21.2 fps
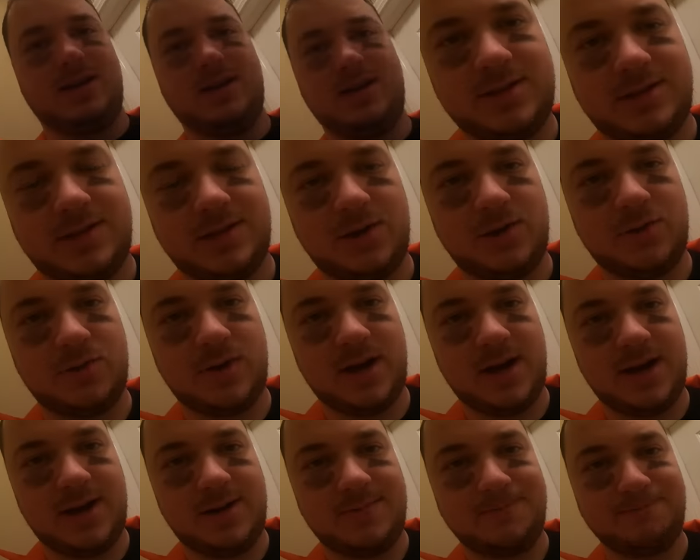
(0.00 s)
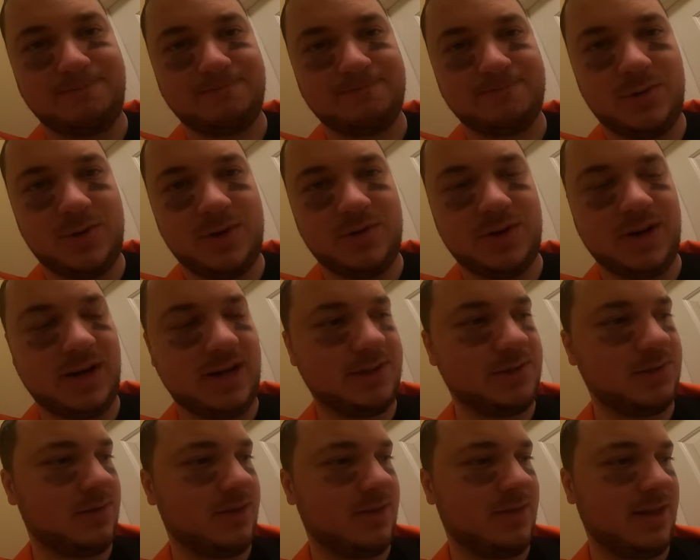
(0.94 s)
So, um, I know what you
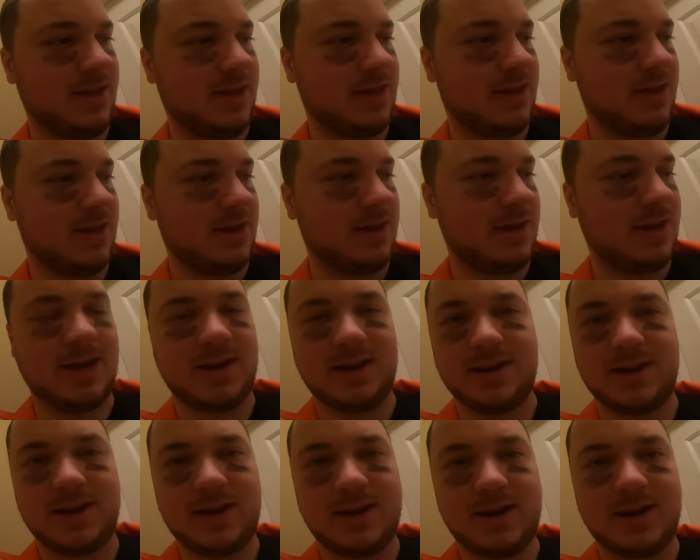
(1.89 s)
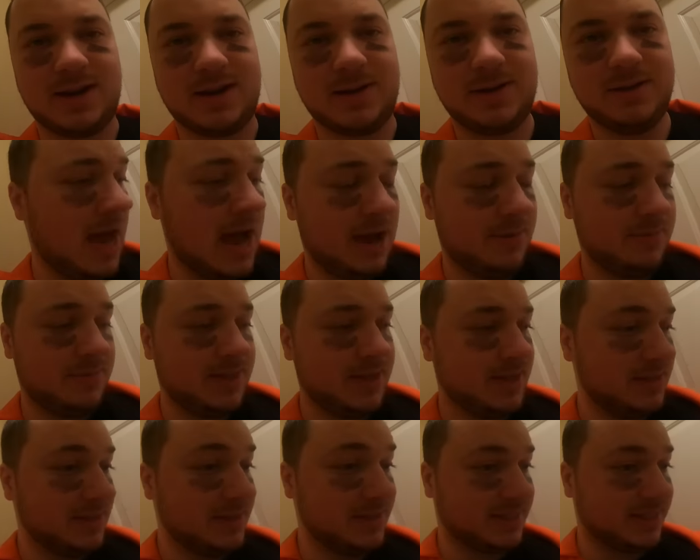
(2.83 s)
guys are thinking, and, uh, yeah, I'm
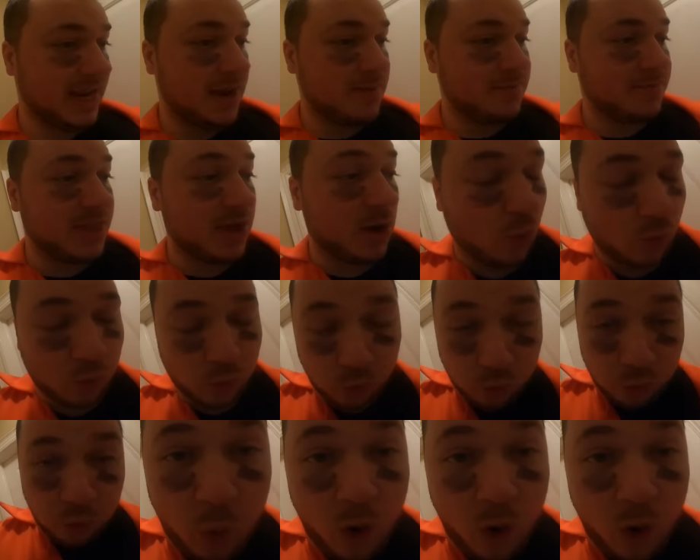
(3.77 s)
thinking the same thing.